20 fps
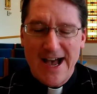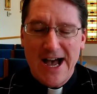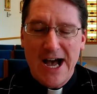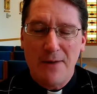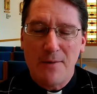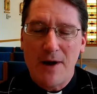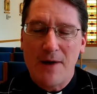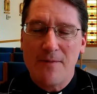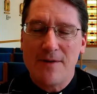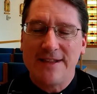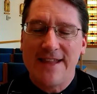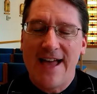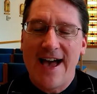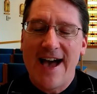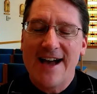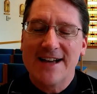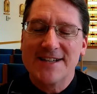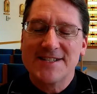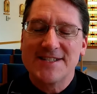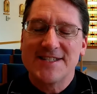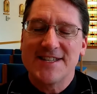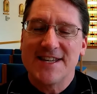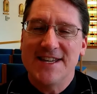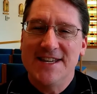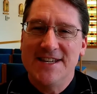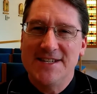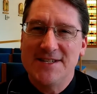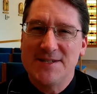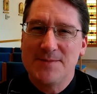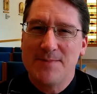How I relax
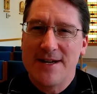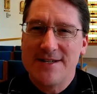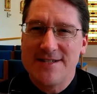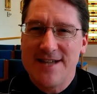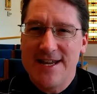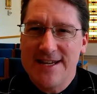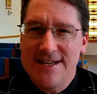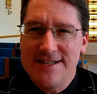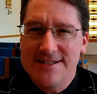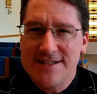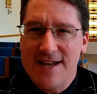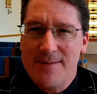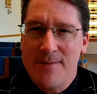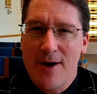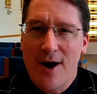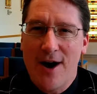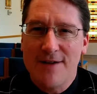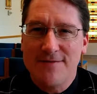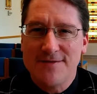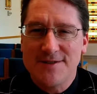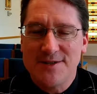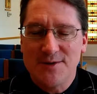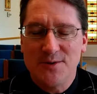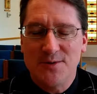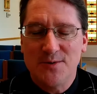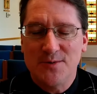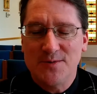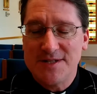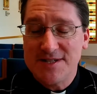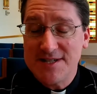is by taking time off
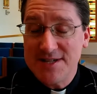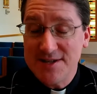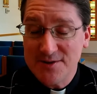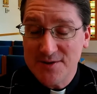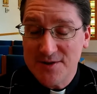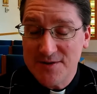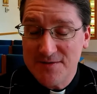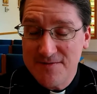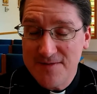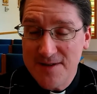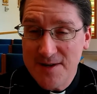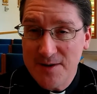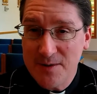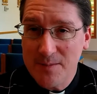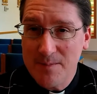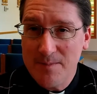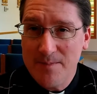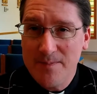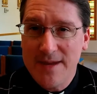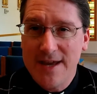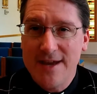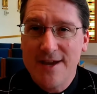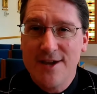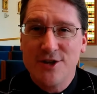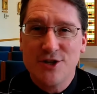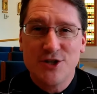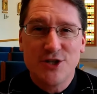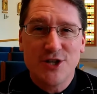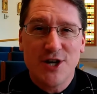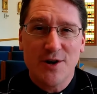to see a good film,
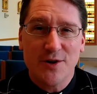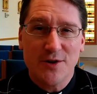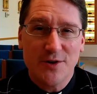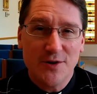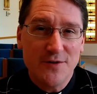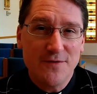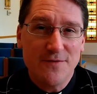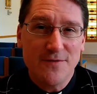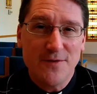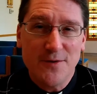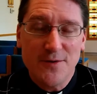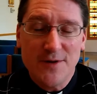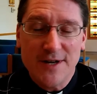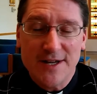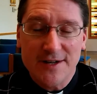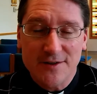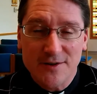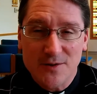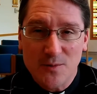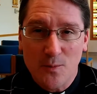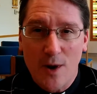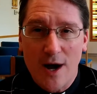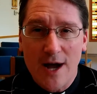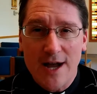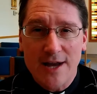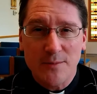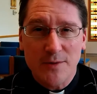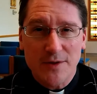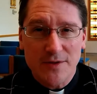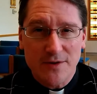share good food and good
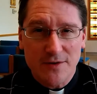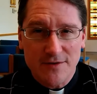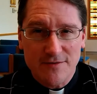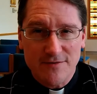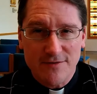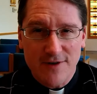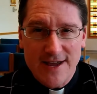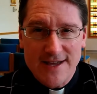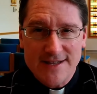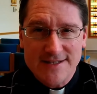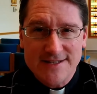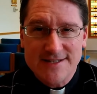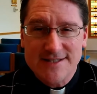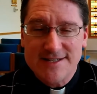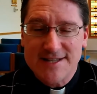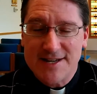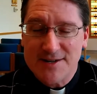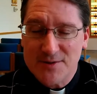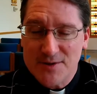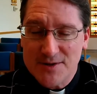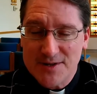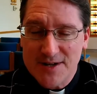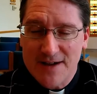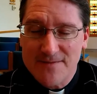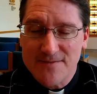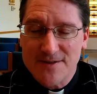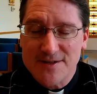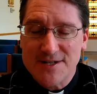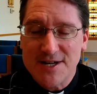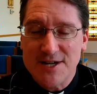wine with good friends and good
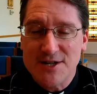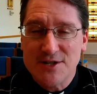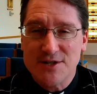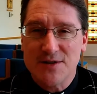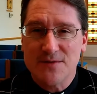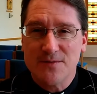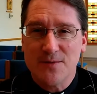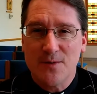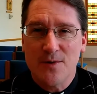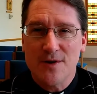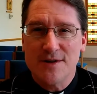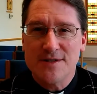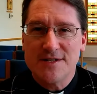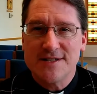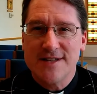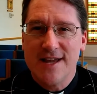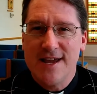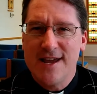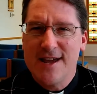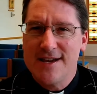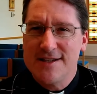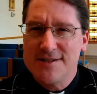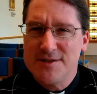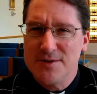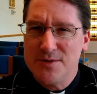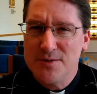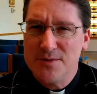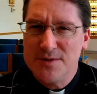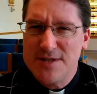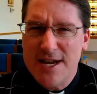conversation, of course,
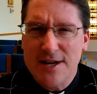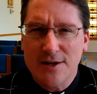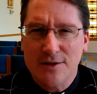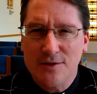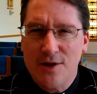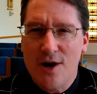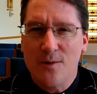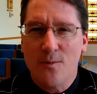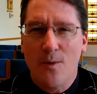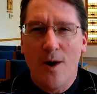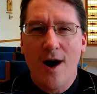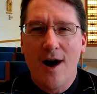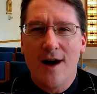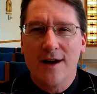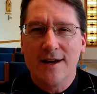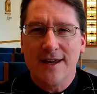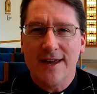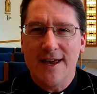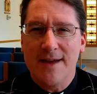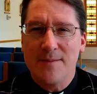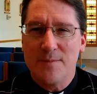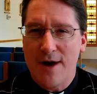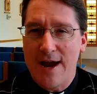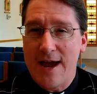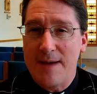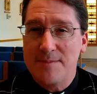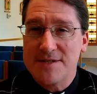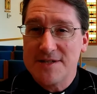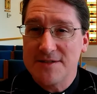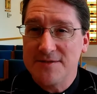to take a long walk, and
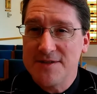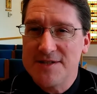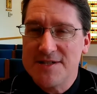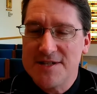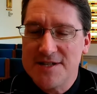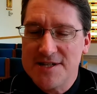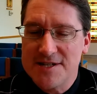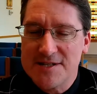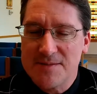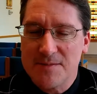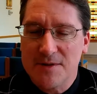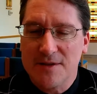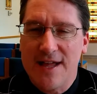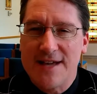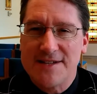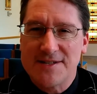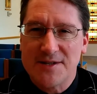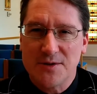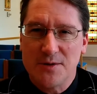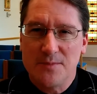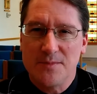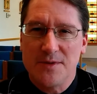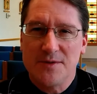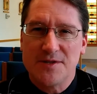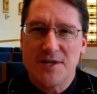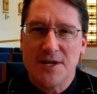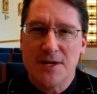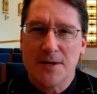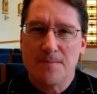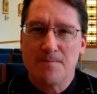perhaps to listen to some classical
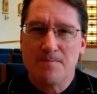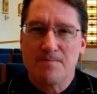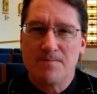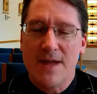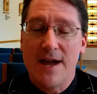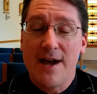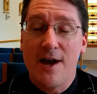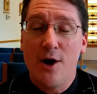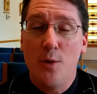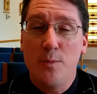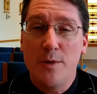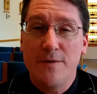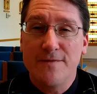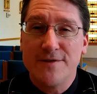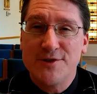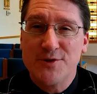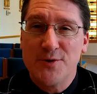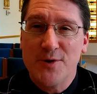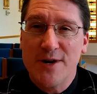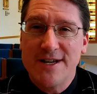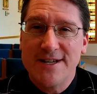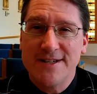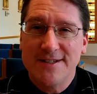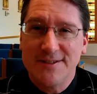music. I hope you've enjoyed